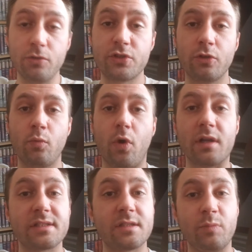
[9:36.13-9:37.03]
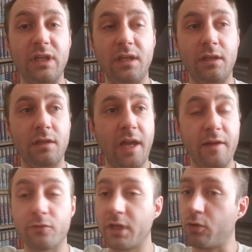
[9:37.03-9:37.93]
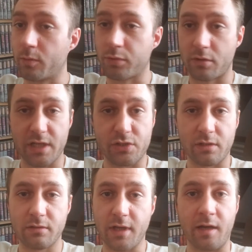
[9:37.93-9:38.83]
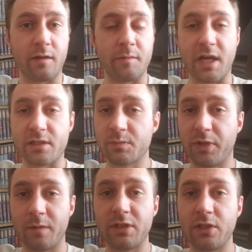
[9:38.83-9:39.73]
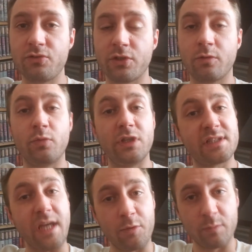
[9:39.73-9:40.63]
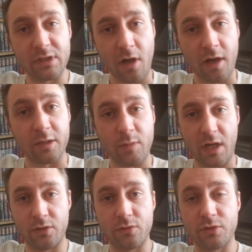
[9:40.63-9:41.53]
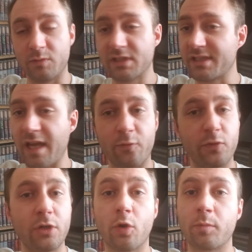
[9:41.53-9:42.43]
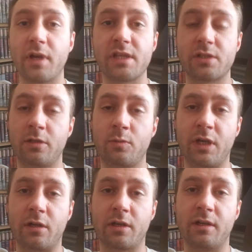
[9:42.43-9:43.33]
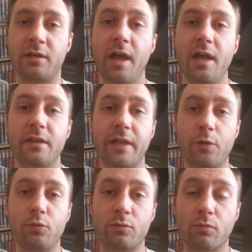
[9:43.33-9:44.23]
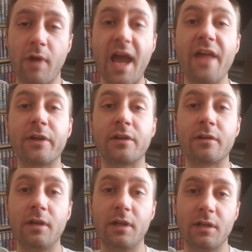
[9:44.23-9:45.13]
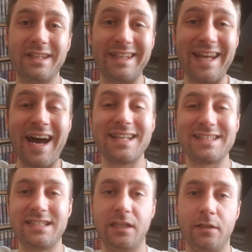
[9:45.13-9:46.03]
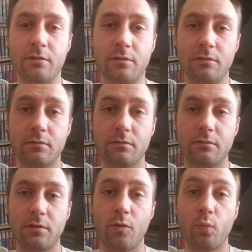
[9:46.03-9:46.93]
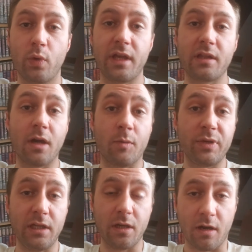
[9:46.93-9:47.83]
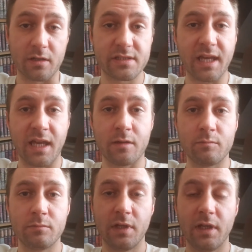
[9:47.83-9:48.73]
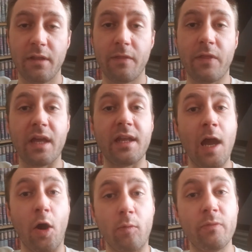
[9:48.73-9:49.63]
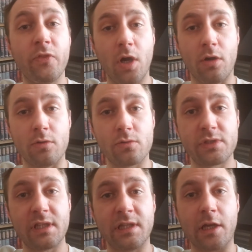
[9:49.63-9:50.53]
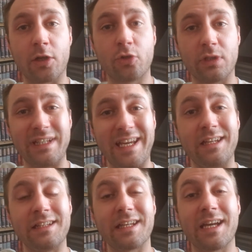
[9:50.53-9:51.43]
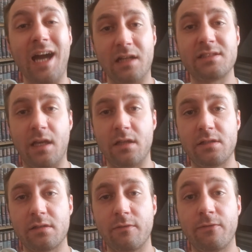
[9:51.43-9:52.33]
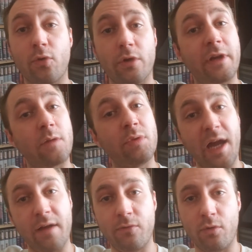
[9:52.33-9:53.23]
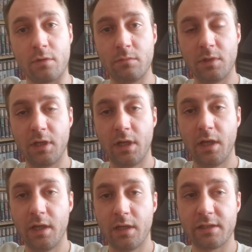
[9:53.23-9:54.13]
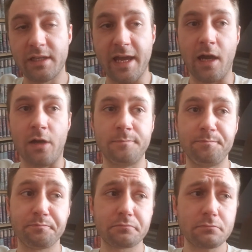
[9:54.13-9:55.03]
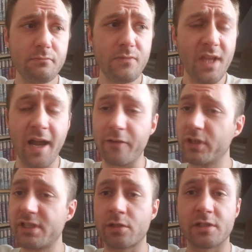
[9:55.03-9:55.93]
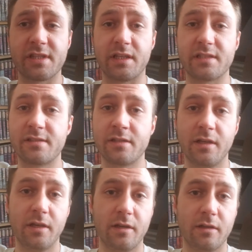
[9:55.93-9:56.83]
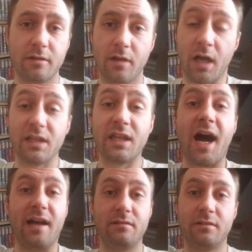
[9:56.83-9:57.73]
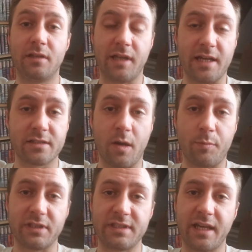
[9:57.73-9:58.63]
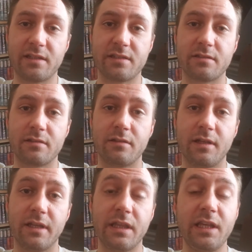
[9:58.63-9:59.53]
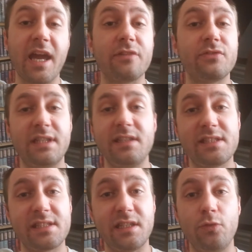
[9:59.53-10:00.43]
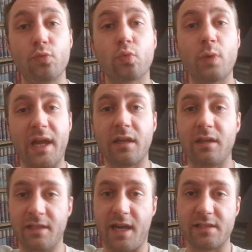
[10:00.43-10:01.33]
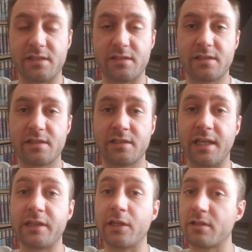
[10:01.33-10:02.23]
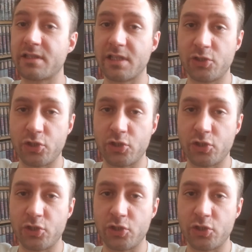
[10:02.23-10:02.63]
YouTube wants to be every corporation. I'm not just blaming YouTube. We just happen to be talking about YouTube. This is every corporation in America. They would rather not deal with a PR scam than help those that are creating the content for their platform. Now, I've researched this a lot the last couple of days. The FTC recognizes that there